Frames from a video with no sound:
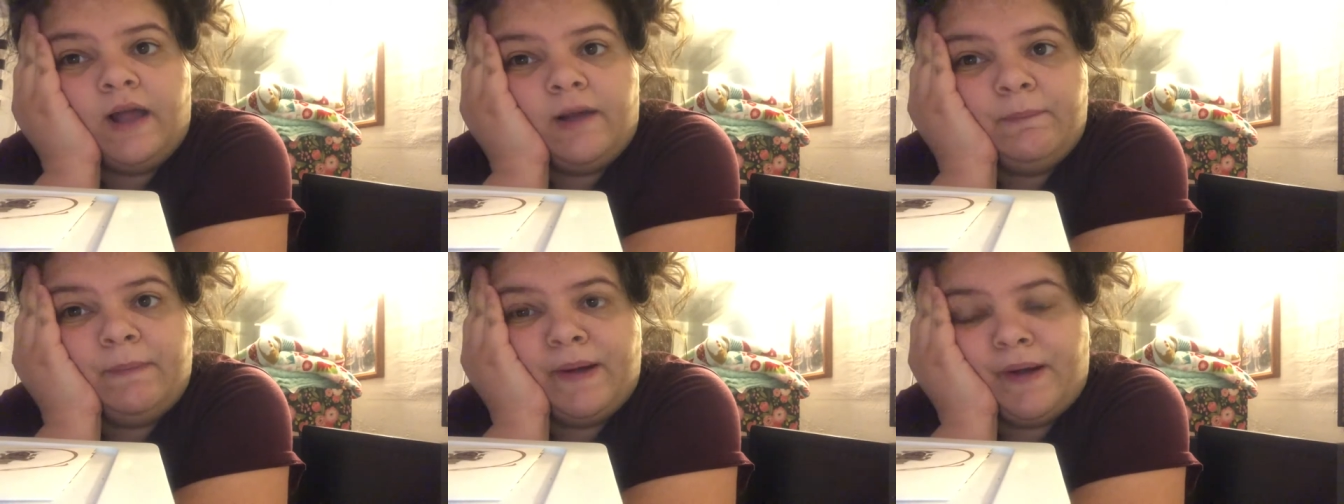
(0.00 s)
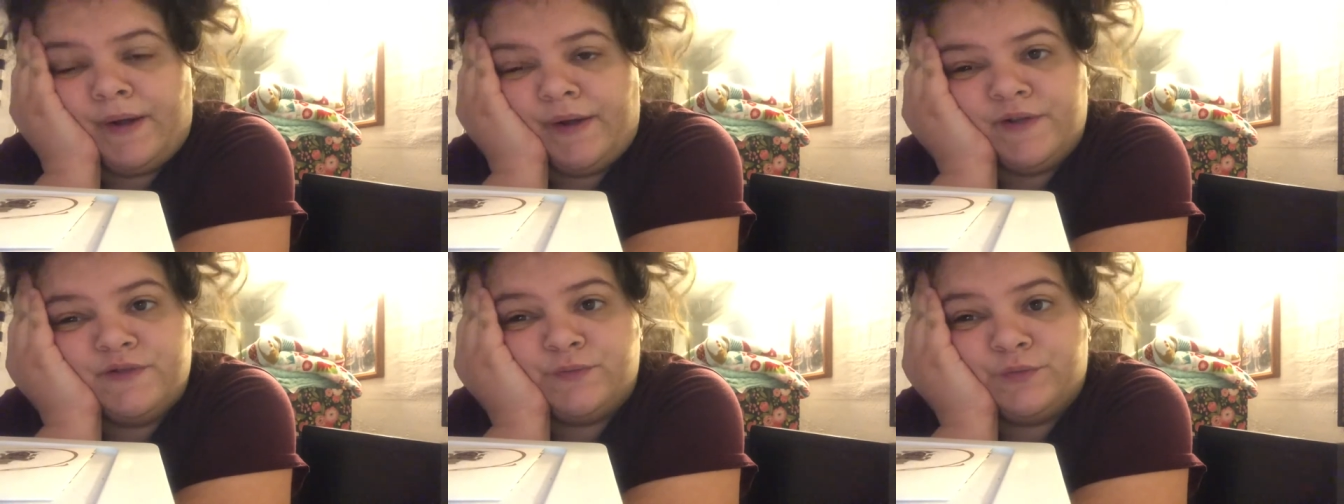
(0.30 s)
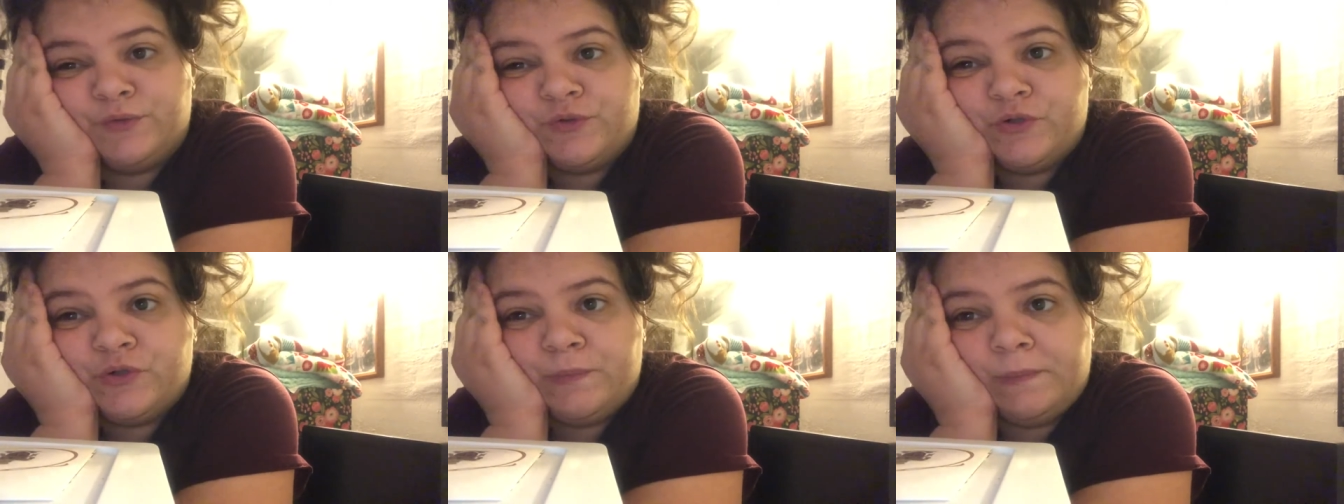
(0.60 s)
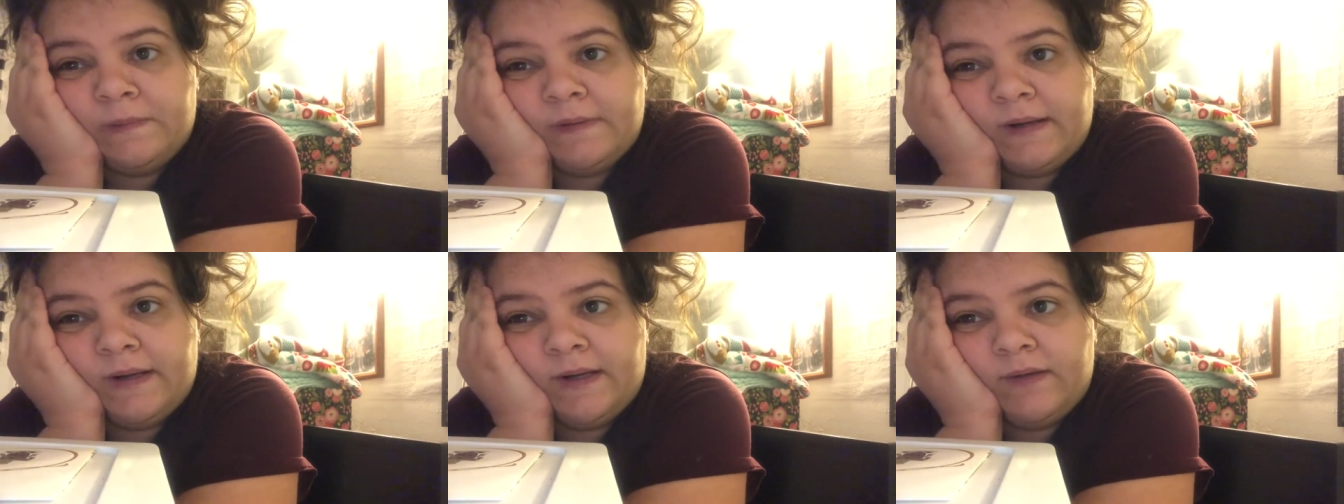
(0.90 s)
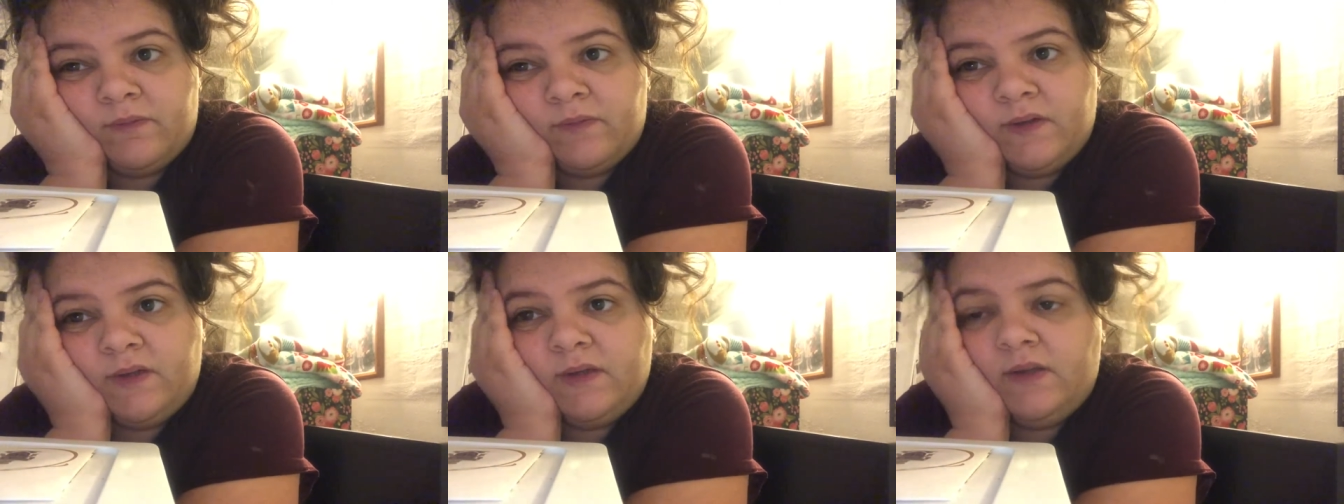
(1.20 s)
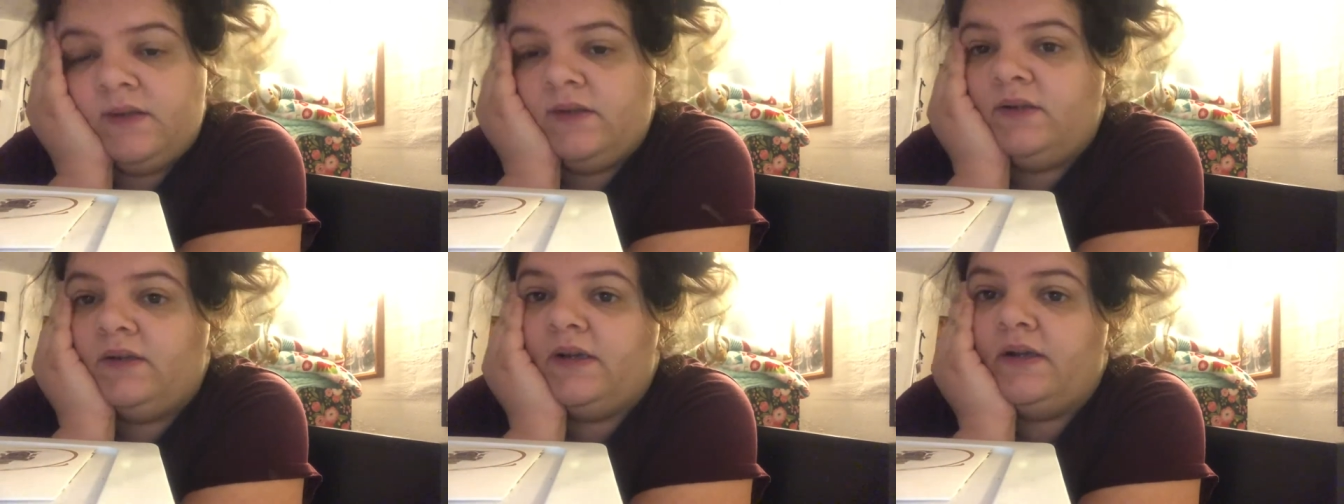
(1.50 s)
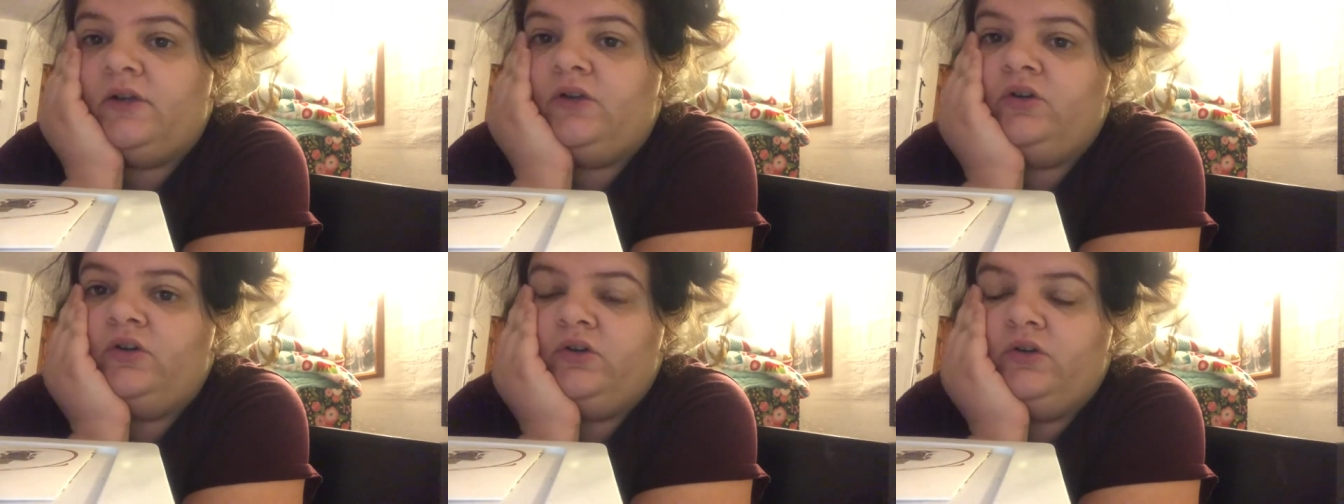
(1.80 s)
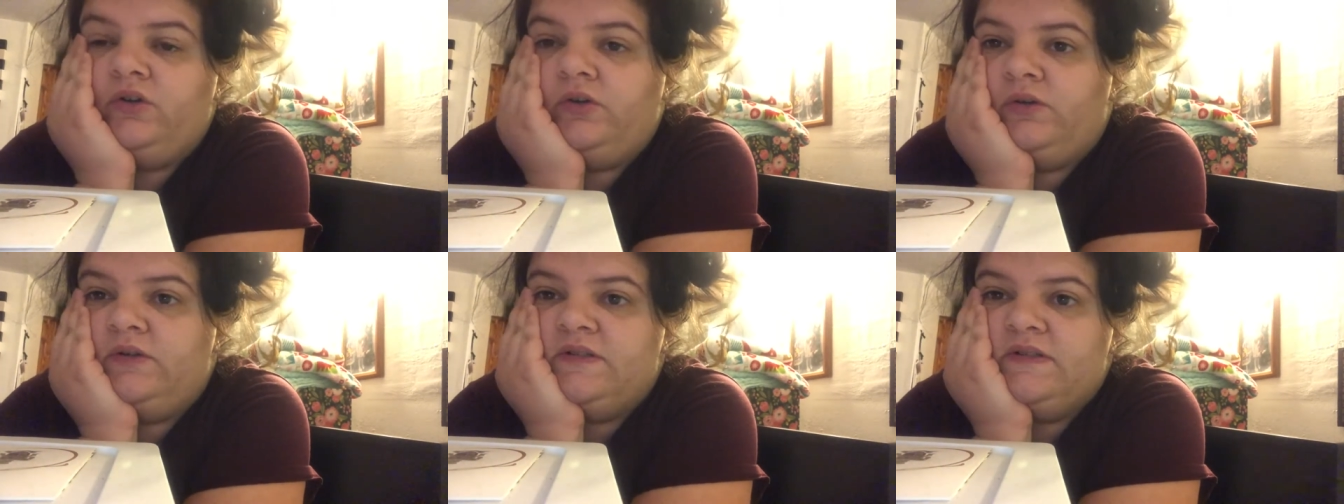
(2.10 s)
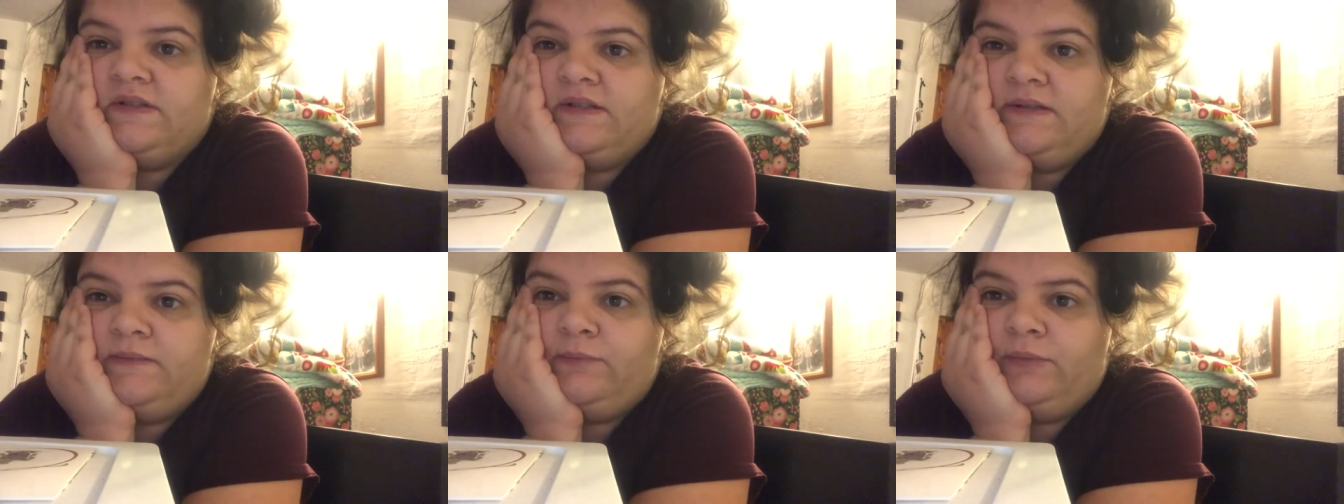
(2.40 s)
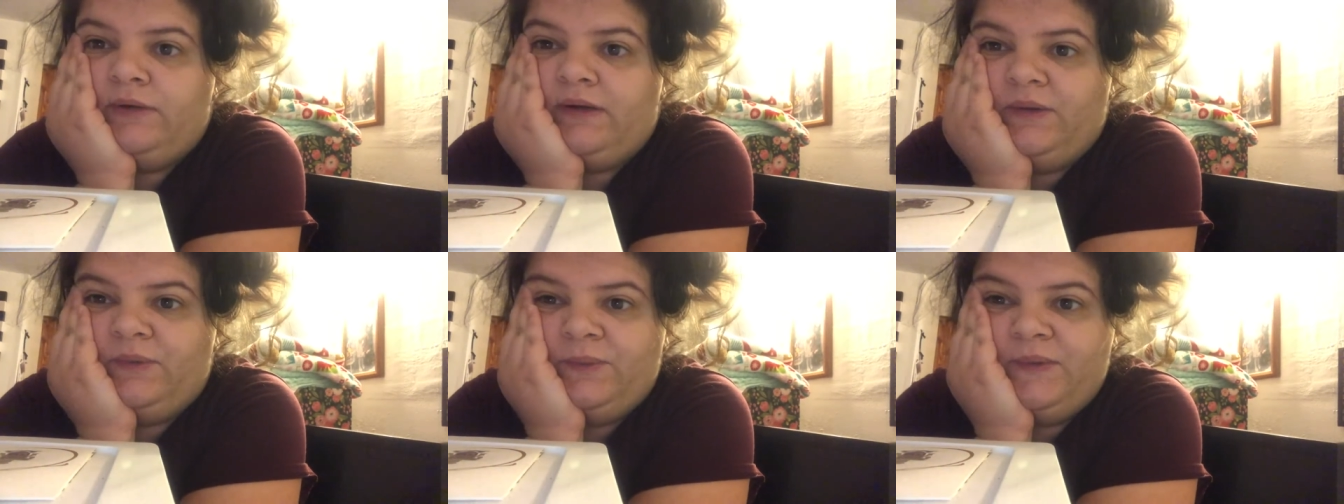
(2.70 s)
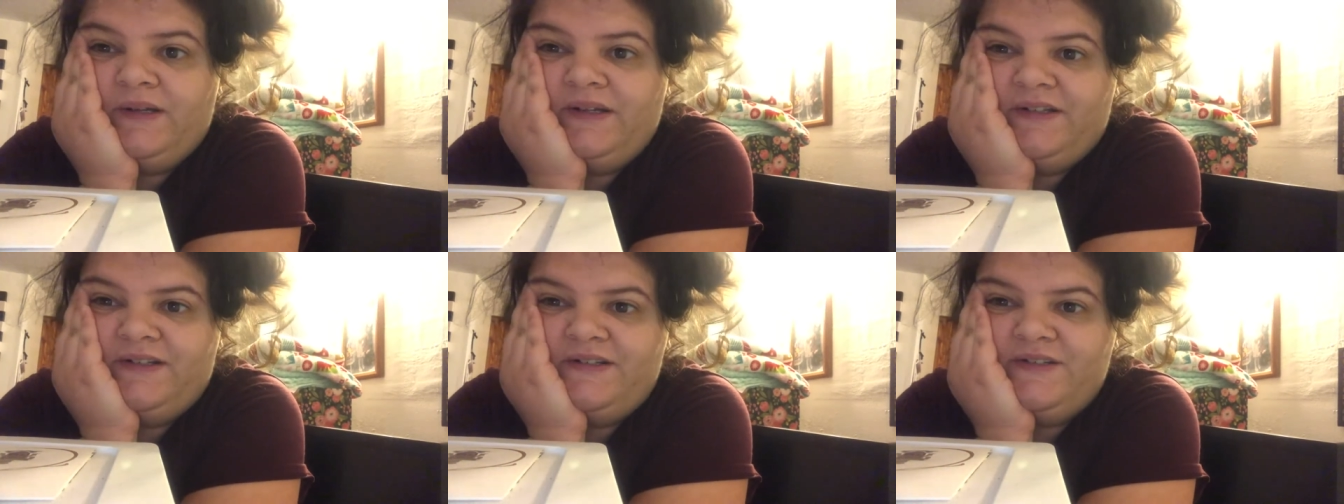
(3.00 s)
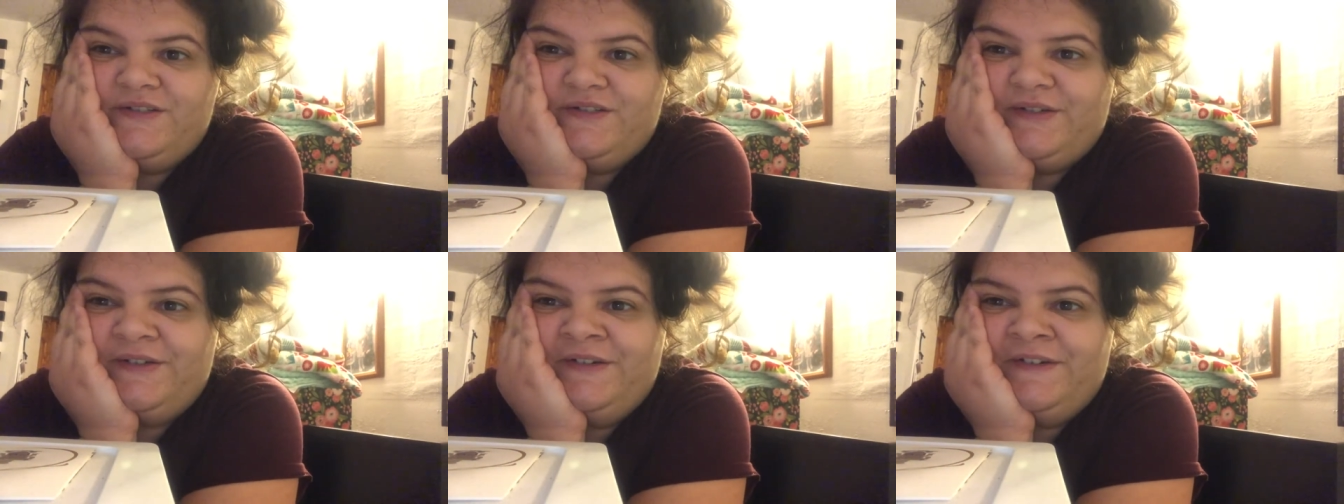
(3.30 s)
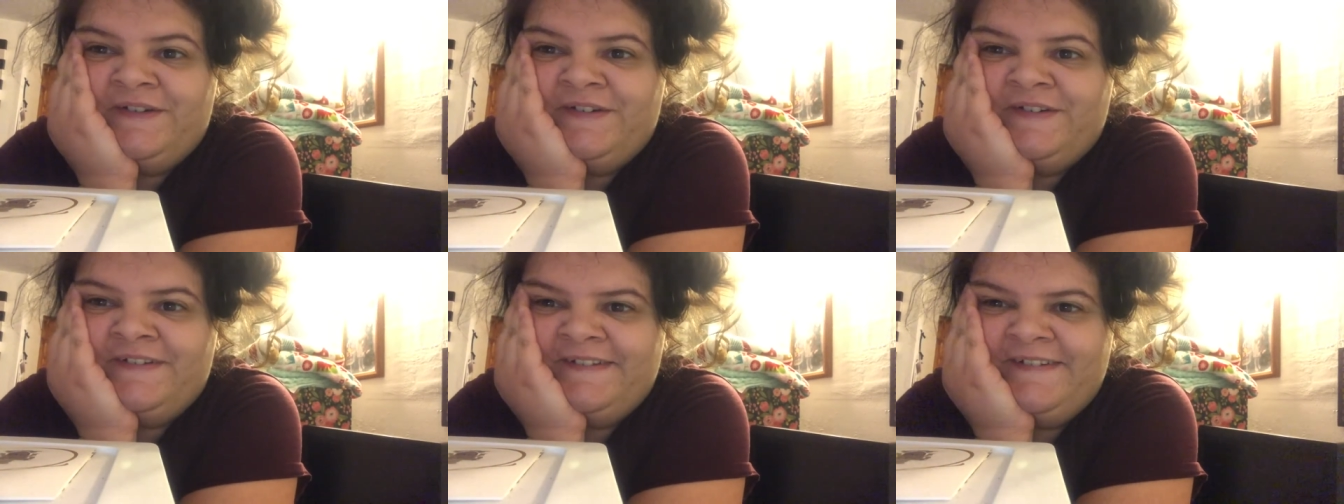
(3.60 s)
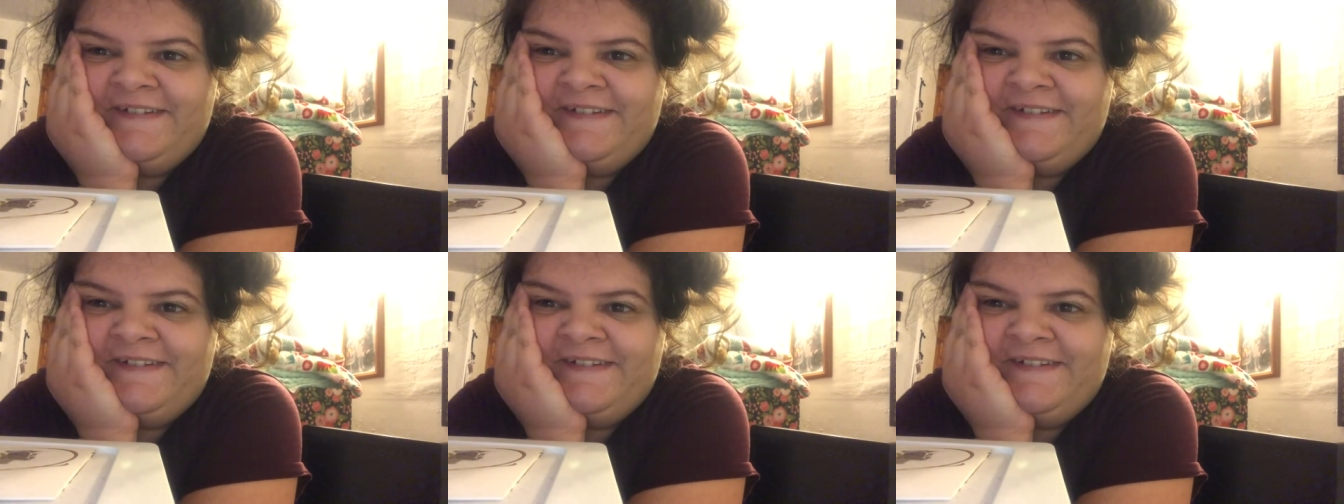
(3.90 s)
my eyes were super heavy. I couldn't go to sleep when I wanted to.